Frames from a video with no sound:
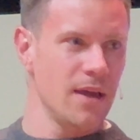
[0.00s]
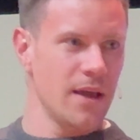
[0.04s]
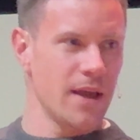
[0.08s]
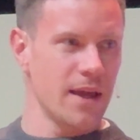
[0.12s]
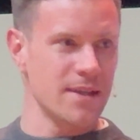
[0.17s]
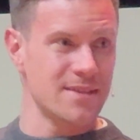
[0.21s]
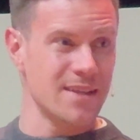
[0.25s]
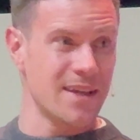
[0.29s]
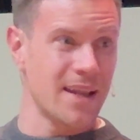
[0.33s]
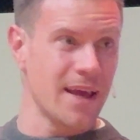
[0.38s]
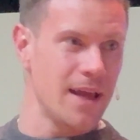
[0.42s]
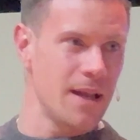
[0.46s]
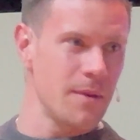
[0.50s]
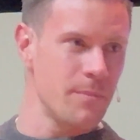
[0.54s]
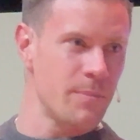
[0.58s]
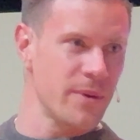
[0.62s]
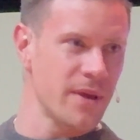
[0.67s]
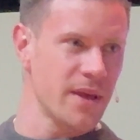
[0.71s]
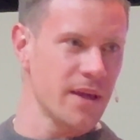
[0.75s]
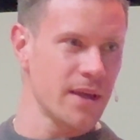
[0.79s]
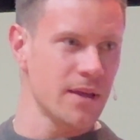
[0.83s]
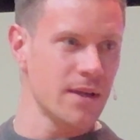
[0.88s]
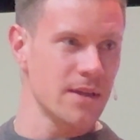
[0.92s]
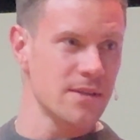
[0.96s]
is it
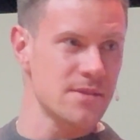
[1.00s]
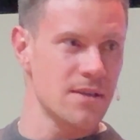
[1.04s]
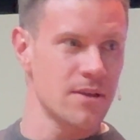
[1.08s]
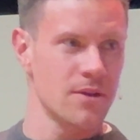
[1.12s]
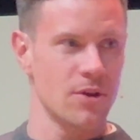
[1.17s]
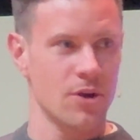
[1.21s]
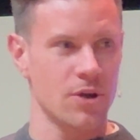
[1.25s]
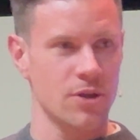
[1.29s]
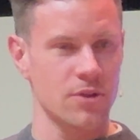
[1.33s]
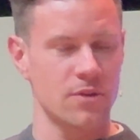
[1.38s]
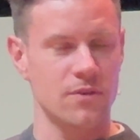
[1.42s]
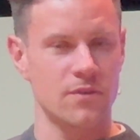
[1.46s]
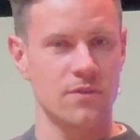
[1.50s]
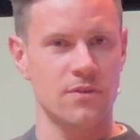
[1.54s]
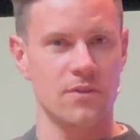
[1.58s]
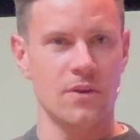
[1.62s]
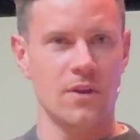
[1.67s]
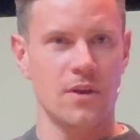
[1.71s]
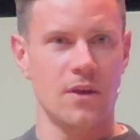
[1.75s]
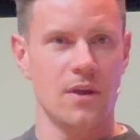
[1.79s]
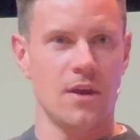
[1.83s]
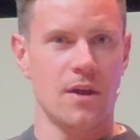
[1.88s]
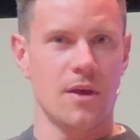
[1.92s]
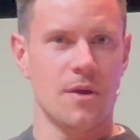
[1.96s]
helping? Is it not?
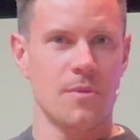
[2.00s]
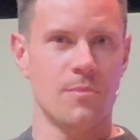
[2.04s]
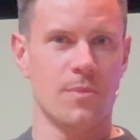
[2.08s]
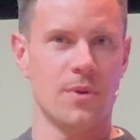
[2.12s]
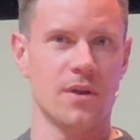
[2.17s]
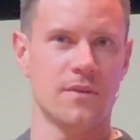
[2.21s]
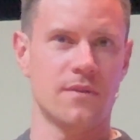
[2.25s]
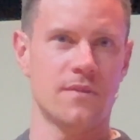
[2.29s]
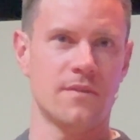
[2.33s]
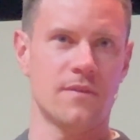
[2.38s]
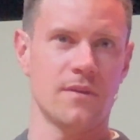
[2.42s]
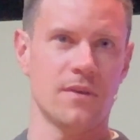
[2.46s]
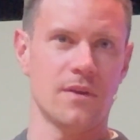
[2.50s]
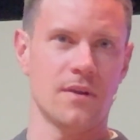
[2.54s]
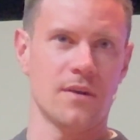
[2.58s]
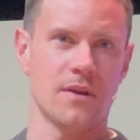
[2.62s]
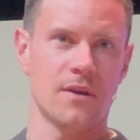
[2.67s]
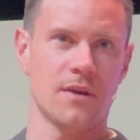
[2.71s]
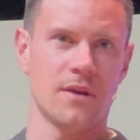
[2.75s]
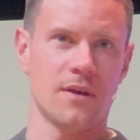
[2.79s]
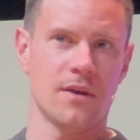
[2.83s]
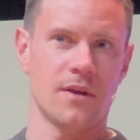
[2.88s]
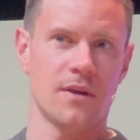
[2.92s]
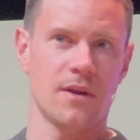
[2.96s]
But
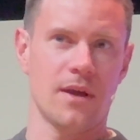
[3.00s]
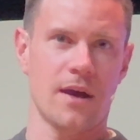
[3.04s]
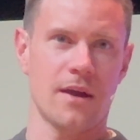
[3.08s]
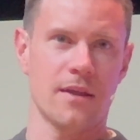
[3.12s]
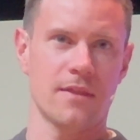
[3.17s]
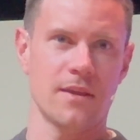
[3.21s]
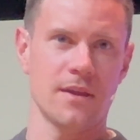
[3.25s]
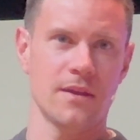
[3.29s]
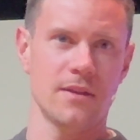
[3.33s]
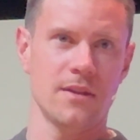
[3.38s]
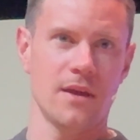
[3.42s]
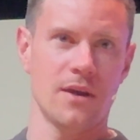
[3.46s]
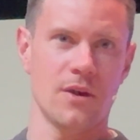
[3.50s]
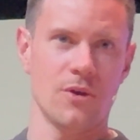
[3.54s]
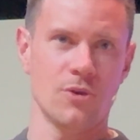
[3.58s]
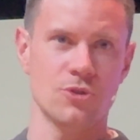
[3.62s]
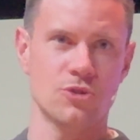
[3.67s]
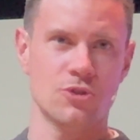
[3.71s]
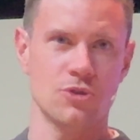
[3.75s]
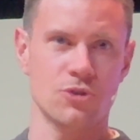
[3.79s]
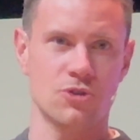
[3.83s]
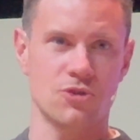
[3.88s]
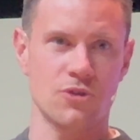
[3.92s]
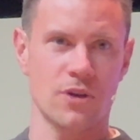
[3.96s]
uh, I think they're
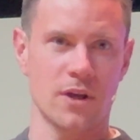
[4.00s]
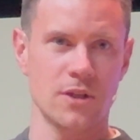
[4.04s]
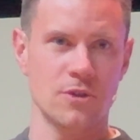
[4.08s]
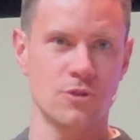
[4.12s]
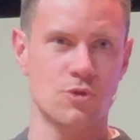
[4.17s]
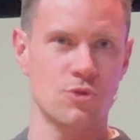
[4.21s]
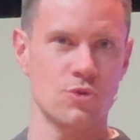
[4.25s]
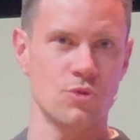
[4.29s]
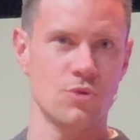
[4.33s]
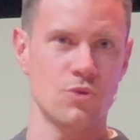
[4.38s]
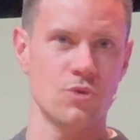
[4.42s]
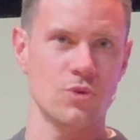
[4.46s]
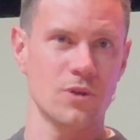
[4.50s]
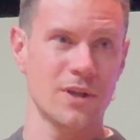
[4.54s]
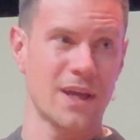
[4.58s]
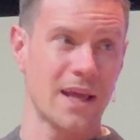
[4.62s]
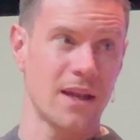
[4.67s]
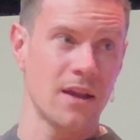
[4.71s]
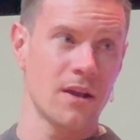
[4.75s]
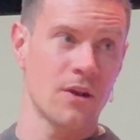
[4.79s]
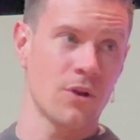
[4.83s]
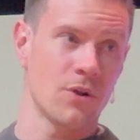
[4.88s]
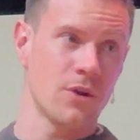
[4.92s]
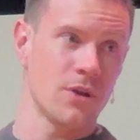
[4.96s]
also trying to get
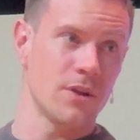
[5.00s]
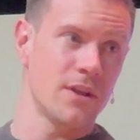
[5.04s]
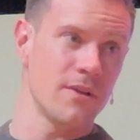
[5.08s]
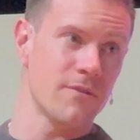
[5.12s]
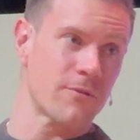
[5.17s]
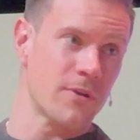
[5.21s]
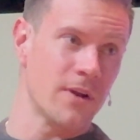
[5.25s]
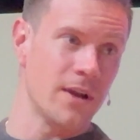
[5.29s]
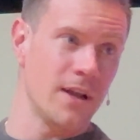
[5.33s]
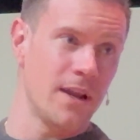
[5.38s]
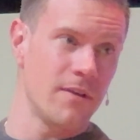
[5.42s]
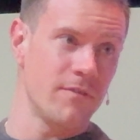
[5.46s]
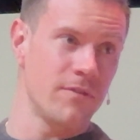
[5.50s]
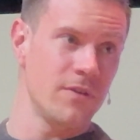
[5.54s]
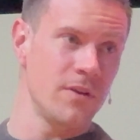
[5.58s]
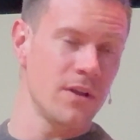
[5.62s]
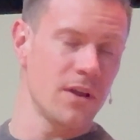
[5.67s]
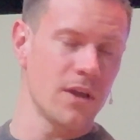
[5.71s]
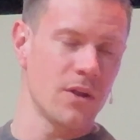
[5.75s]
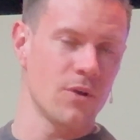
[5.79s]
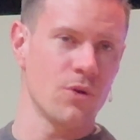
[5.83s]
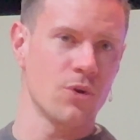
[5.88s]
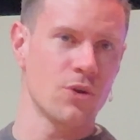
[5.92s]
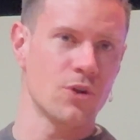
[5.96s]
it on a different level
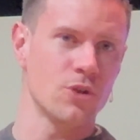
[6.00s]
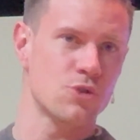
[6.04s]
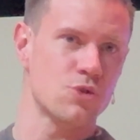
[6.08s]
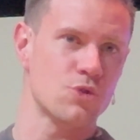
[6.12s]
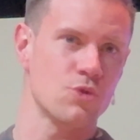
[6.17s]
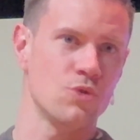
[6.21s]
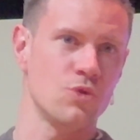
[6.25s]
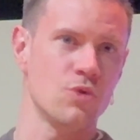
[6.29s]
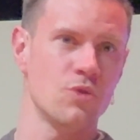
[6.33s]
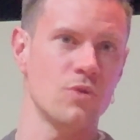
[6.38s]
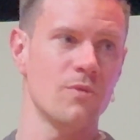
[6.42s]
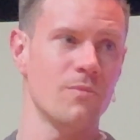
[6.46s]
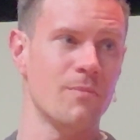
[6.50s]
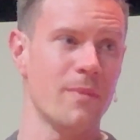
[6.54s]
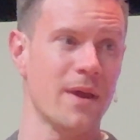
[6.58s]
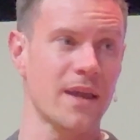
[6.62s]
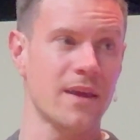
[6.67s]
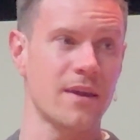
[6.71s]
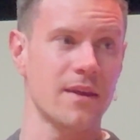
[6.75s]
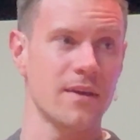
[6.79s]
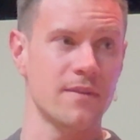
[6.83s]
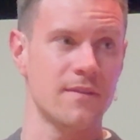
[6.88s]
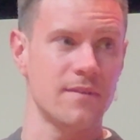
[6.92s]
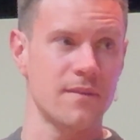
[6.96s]
in order to
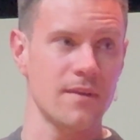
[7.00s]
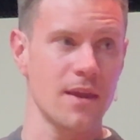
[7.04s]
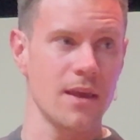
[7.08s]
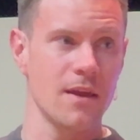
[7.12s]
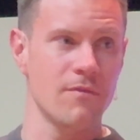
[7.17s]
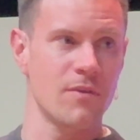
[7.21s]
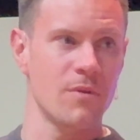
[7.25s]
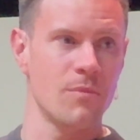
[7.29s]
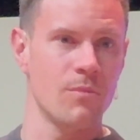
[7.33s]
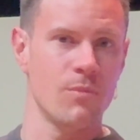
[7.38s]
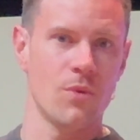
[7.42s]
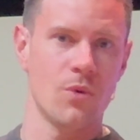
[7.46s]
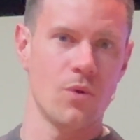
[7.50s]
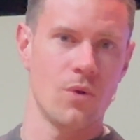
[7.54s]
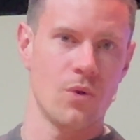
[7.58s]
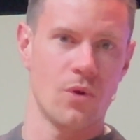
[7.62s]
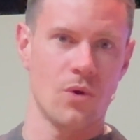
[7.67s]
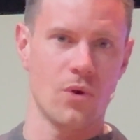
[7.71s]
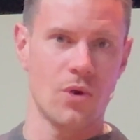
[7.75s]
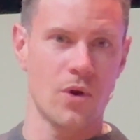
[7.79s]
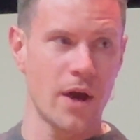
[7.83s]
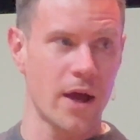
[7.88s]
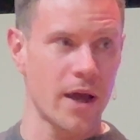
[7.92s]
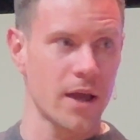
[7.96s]
make it even
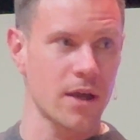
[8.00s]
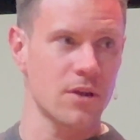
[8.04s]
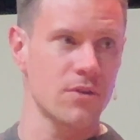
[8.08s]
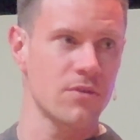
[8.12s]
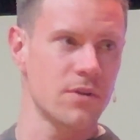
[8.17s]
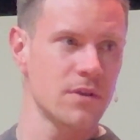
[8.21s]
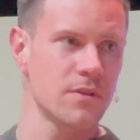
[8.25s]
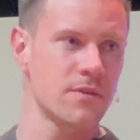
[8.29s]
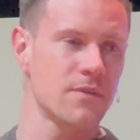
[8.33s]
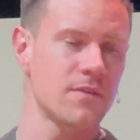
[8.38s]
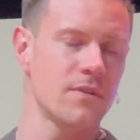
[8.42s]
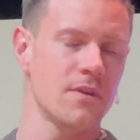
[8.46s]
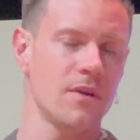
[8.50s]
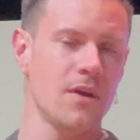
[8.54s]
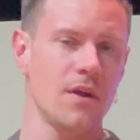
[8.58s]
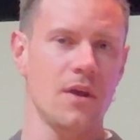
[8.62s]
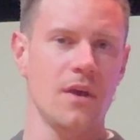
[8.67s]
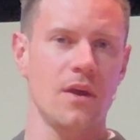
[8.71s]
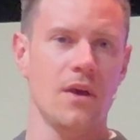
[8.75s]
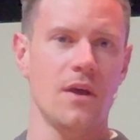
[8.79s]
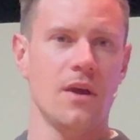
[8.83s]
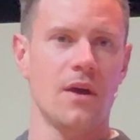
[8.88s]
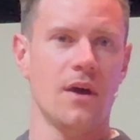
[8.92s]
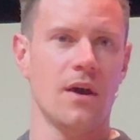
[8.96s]
more accurate.
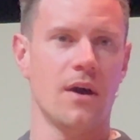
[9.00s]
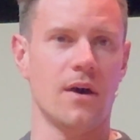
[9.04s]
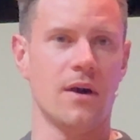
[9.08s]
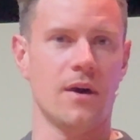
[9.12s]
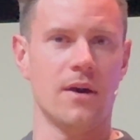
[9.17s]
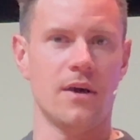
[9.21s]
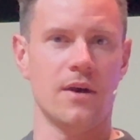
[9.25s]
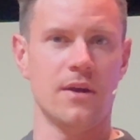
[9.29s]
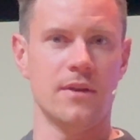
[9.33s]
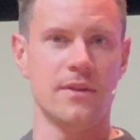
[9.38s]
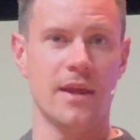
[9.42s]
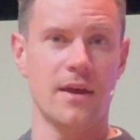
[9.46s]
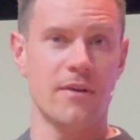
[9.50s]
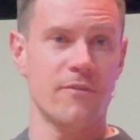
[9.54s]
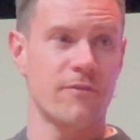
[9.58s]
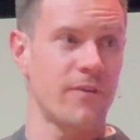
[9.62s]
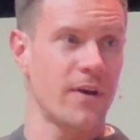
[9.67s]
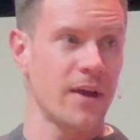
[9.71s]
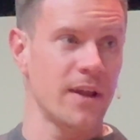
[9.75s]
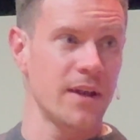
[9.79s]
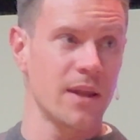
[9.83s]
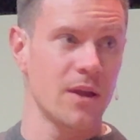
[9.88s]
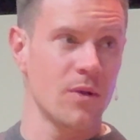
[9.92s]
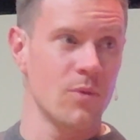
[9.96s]
Uh, they're
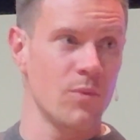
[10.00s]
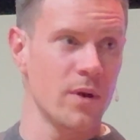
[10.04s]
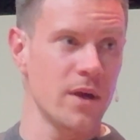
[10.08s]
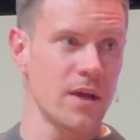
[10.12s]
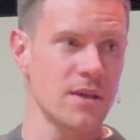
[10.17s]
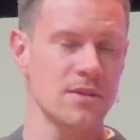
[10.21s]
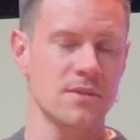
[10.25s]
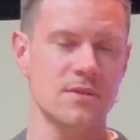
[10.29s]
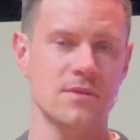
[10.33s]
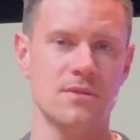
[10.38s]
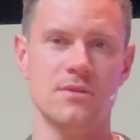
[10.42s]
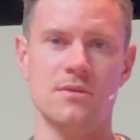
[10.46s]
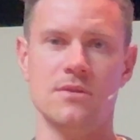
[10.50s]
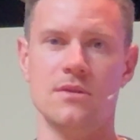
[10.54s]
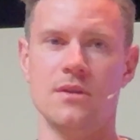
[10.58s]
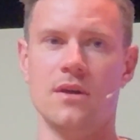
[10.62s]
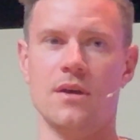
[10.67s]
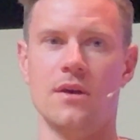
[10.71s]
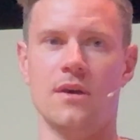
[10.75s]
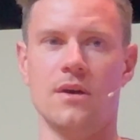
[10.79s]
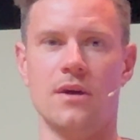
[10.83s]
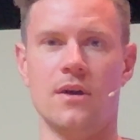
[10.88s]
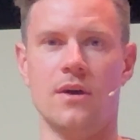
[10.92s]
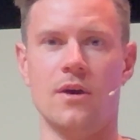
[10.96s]
finding ways.
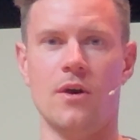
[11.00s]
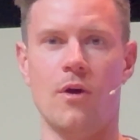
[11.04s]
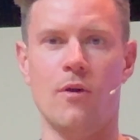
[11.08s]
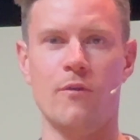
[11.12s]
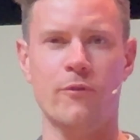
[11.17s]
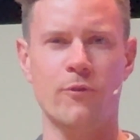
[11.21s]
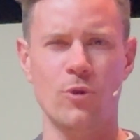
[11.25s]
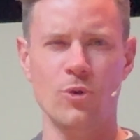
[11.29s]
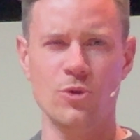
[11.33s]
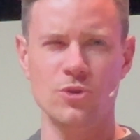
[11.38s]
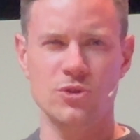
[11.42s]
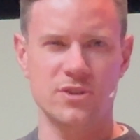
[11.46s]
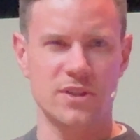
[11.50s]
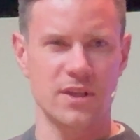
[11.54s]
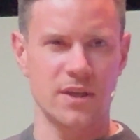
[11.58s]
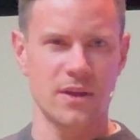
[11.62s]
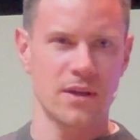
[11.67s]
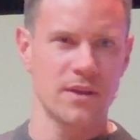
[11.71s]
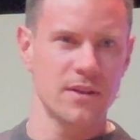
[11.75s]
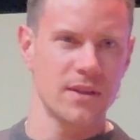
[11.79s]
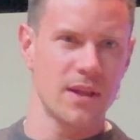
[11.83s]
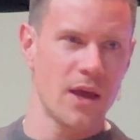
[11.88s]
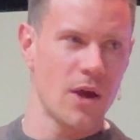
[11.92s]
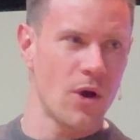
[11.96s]
Uh, of course,
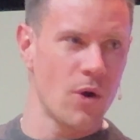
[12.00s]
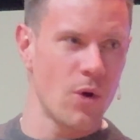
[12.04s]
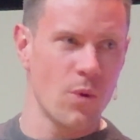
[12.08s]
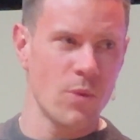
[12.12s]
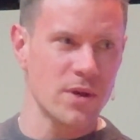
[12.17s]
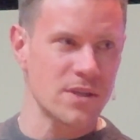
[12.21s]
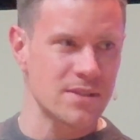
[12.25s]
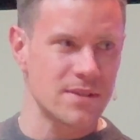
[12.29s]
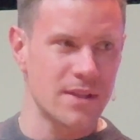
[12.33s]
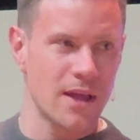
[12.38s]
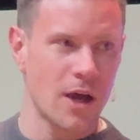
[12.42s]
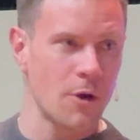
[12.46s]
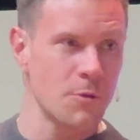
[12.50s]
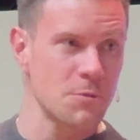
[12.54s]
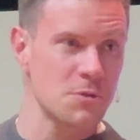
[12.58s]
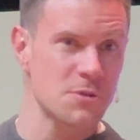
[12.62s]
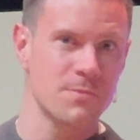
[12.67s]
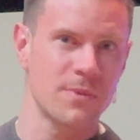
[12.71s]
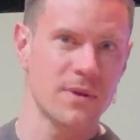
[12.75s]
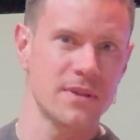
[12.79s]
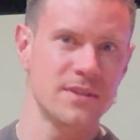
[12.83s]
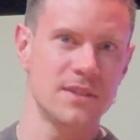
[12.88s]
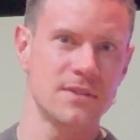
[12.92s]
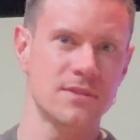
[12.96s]
there there are always doubts,
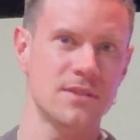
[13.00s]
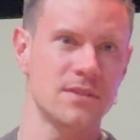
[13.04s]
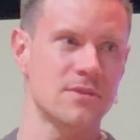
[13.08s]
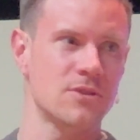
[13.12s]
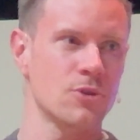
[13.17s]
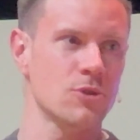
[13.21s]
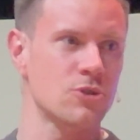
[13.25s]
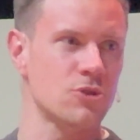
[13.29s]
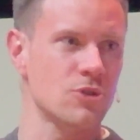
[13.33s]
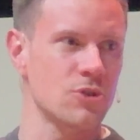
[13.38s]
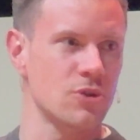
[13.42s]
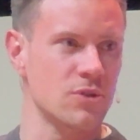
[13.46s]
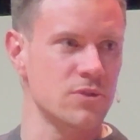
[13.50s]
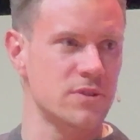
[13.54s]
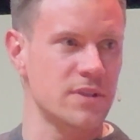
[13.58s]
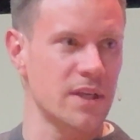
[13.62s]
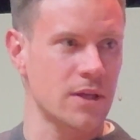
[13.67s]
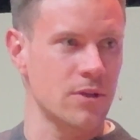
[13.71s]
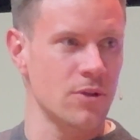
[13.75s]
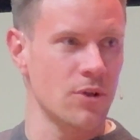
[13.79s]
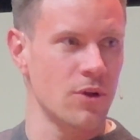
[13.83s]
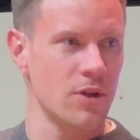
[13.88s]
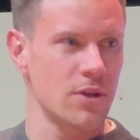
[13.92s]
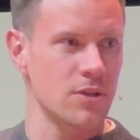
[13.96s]
but this is also
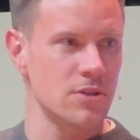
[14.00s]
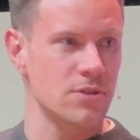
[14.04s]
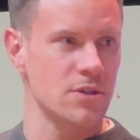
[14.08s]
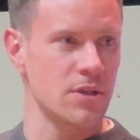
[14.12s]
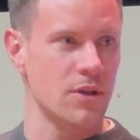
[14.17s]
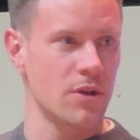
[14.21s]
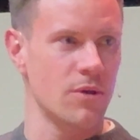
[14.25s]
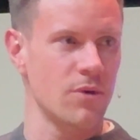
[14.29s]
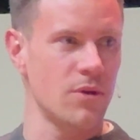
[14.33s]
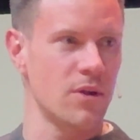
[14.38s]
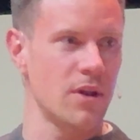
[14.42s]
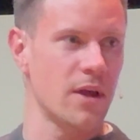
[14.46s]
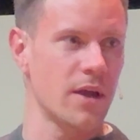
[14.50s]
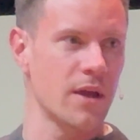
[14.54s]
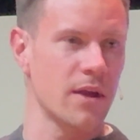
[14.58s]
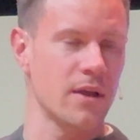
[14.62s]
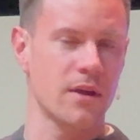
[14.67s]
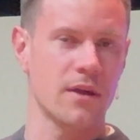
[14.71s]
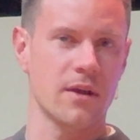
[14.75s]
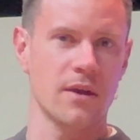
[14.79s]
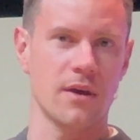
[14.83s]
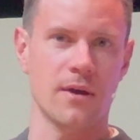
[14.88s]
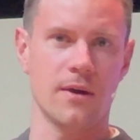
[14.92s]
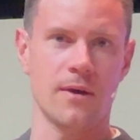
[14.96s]
technology, you know, like.
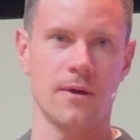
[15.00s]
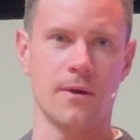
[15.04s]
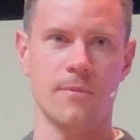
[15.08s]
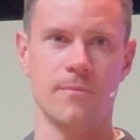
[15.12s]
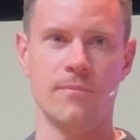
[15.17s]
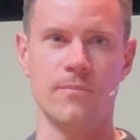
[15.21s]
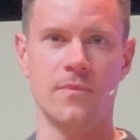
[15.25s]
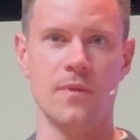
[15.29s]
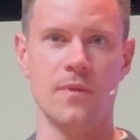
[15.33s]
Um,